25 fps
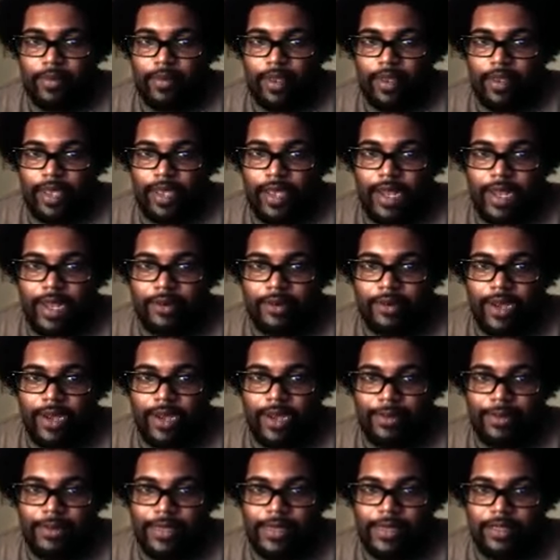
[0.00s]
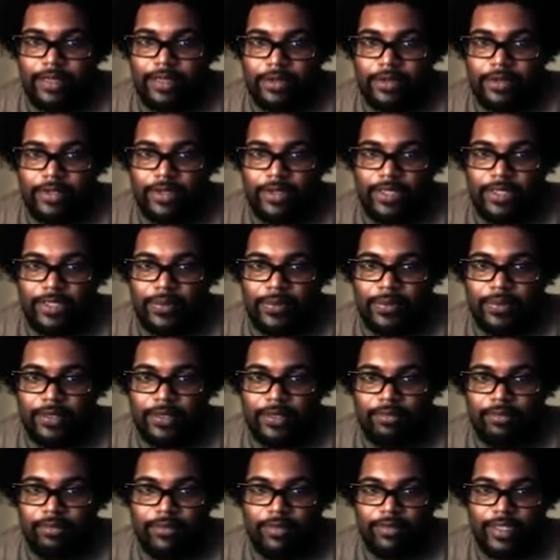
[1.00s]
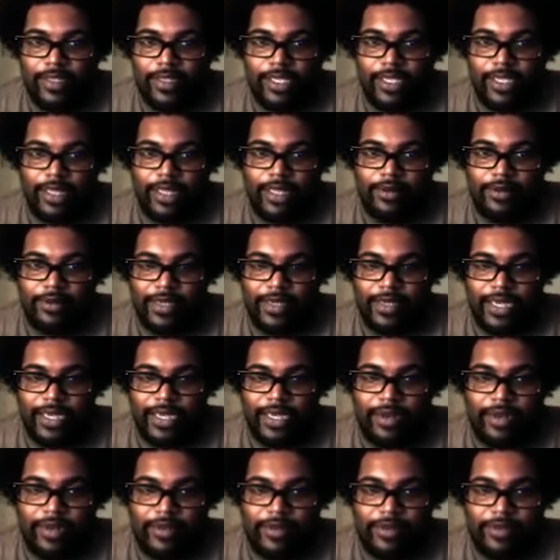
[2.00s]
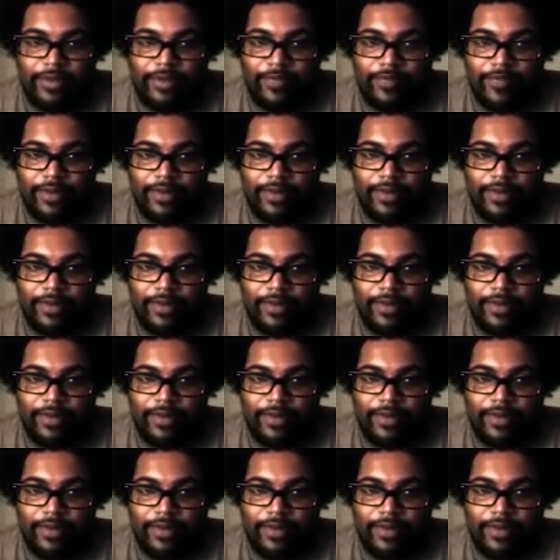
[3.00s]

and I grabbed the little cheapy Sigelei ring out of there.